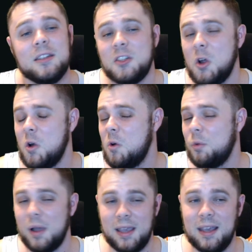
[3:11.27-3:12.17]

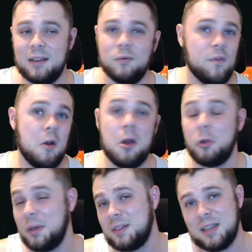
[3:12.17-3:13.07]
So again, very
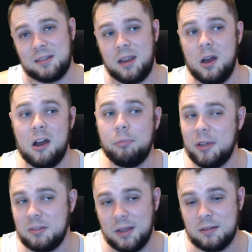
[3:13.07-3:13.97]
early in testing here. I
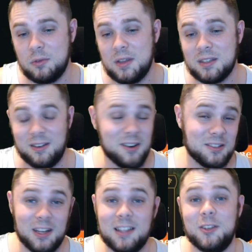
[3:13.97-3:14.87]
played some games with this and
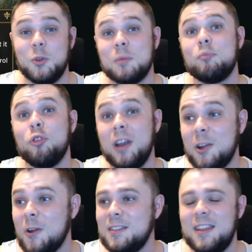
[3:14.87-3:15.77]
honestly got to do some pretty
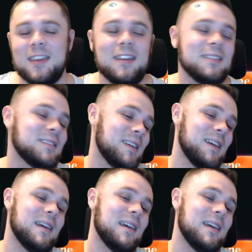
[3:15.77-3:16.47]
crazy things.